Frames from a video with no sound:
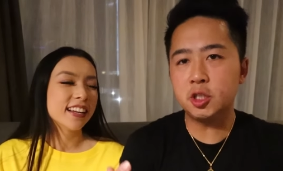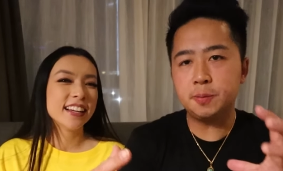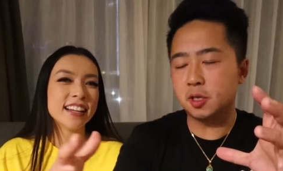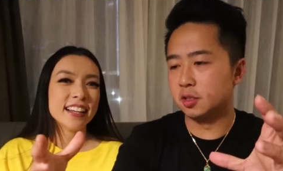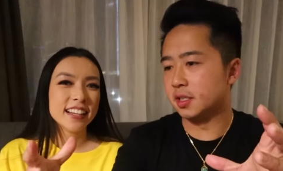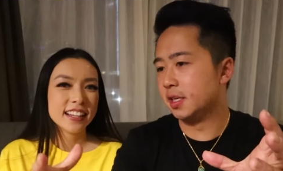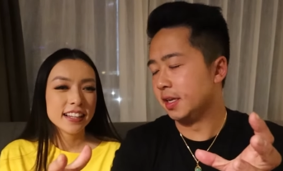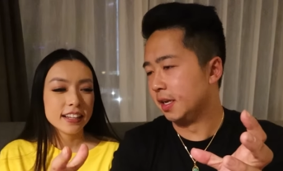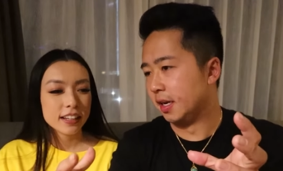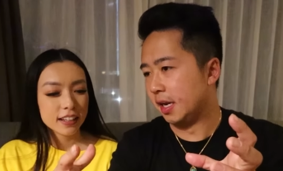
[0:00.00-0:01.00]
Speaker 1: just because in
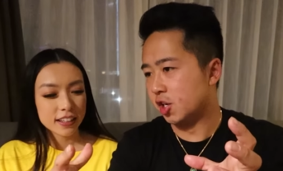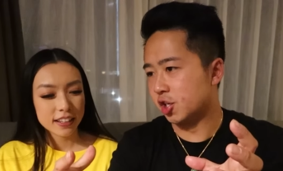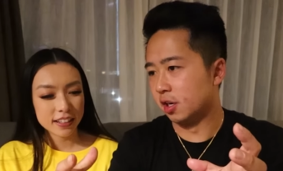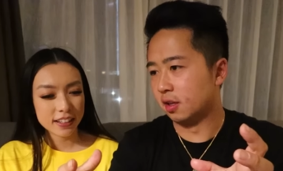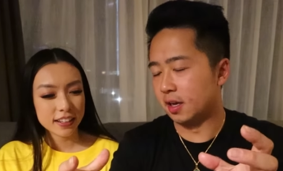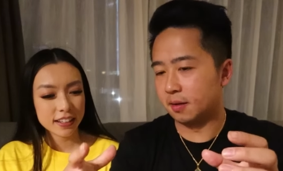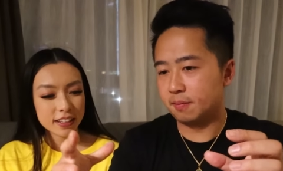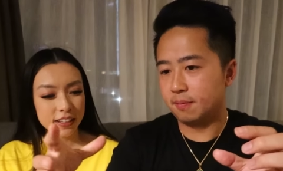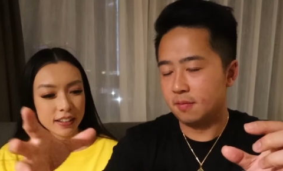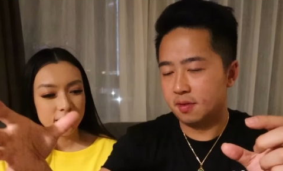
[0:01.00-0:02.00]
Indonesia, like
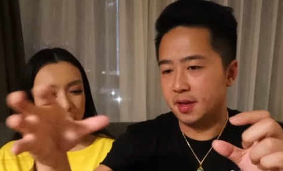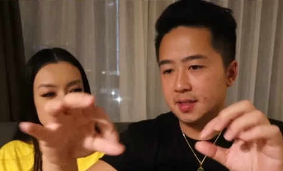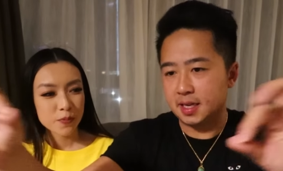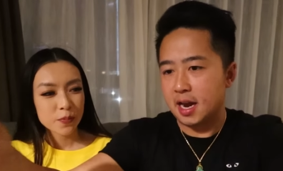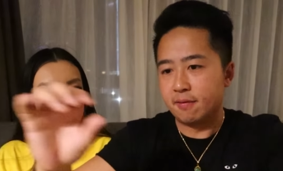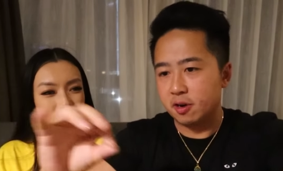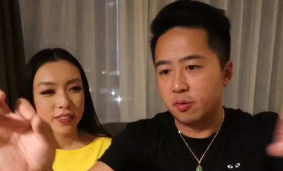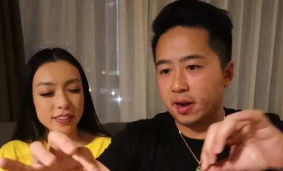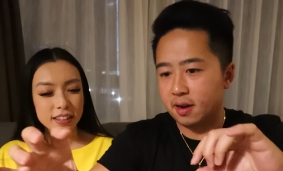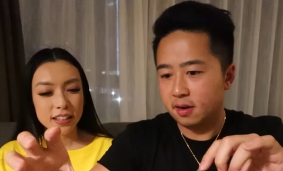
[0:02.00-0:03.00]
things are
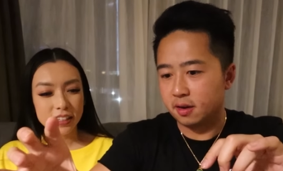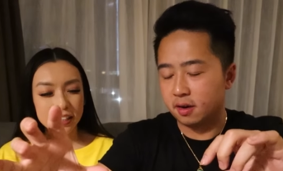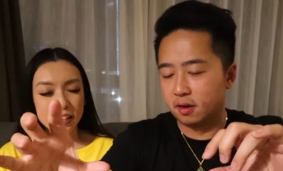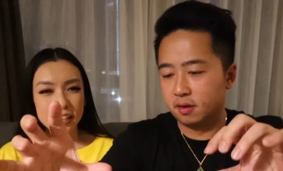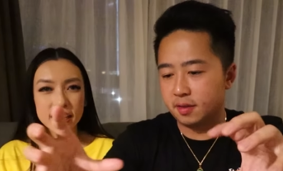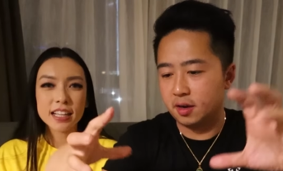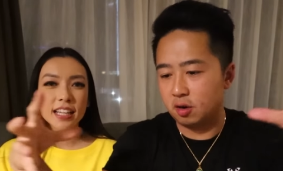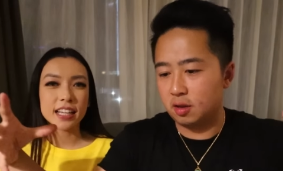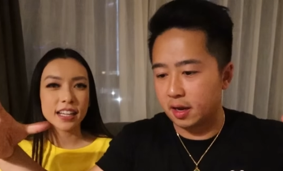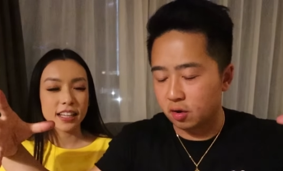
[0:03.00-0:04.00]
everywhere, you know? They're
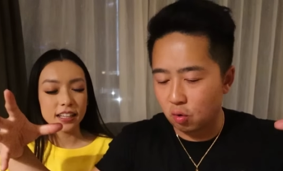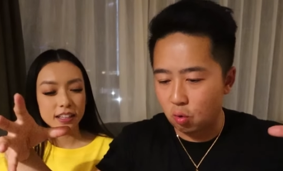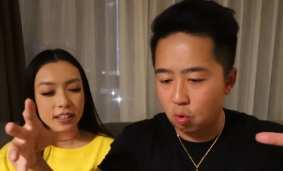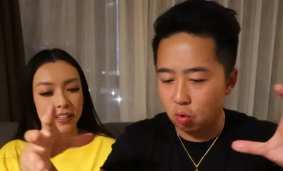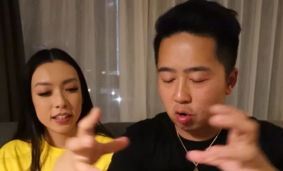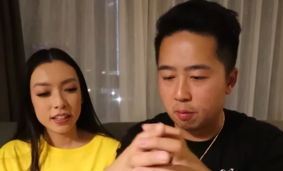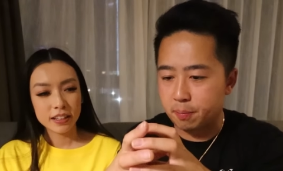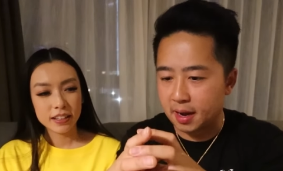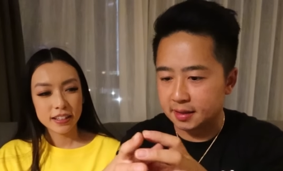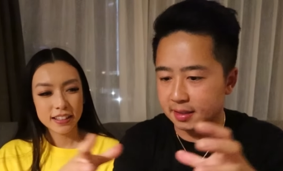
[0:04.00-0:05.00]
not like all
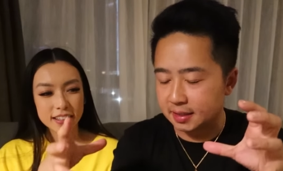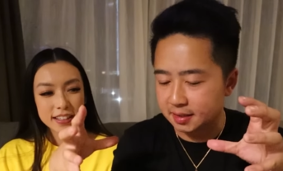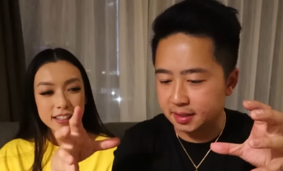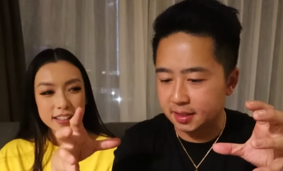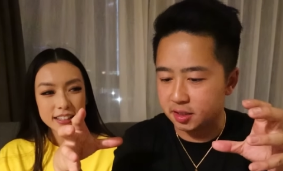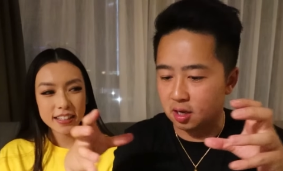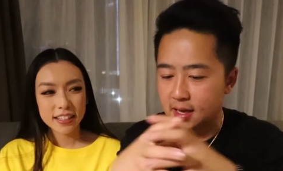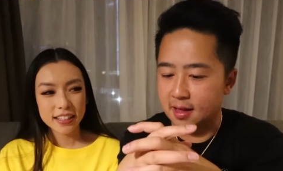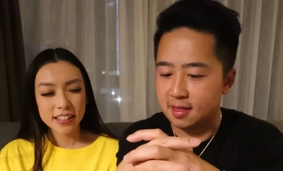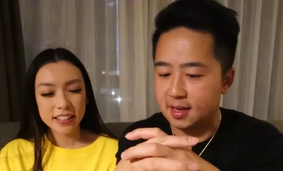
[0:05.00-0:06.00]
compact. Like the city's not
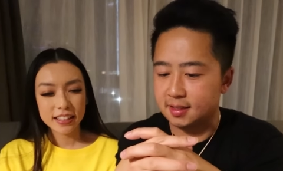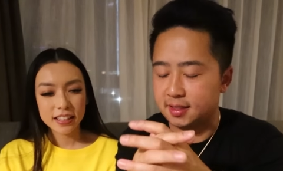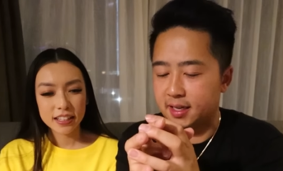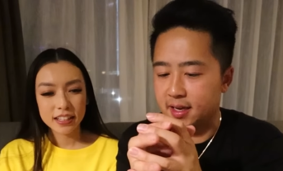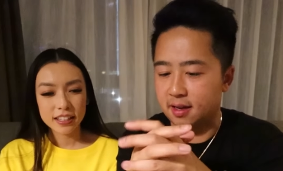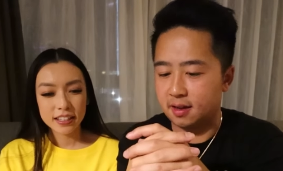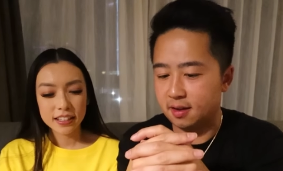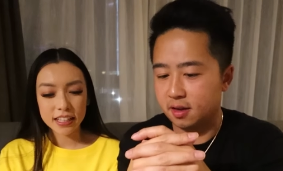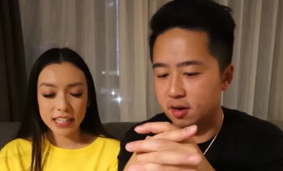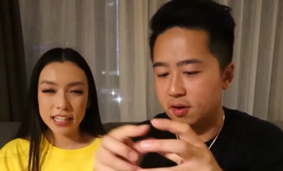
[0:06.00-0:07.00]
like this here,
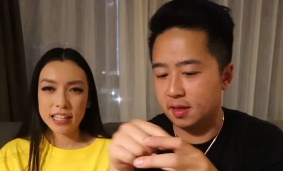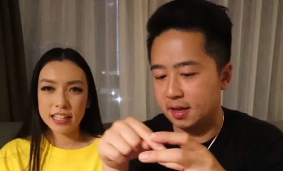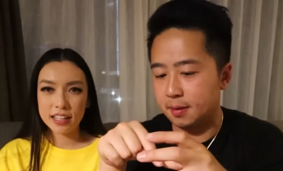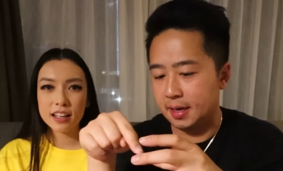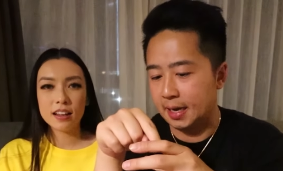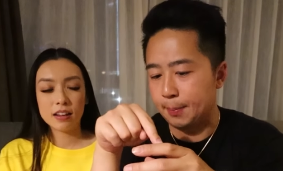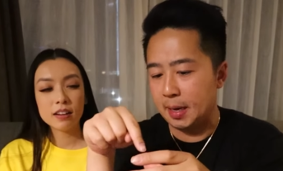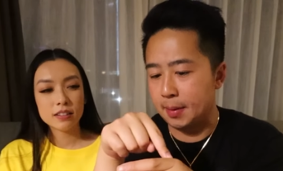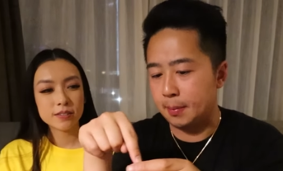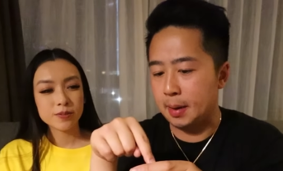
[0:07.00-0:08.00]
you know? They're, they're bing,
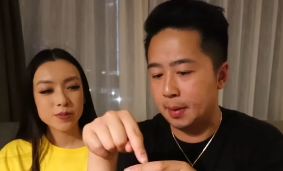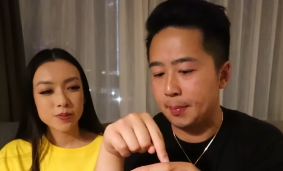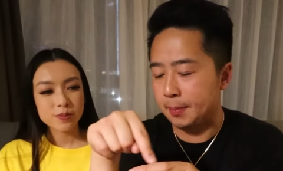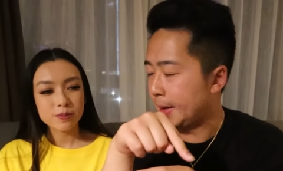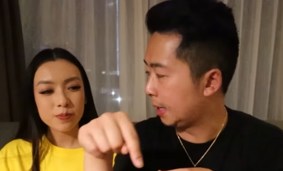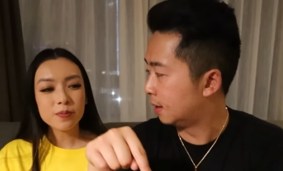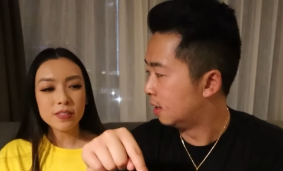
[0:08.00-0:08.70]
bing, bing, bing, bing, bing.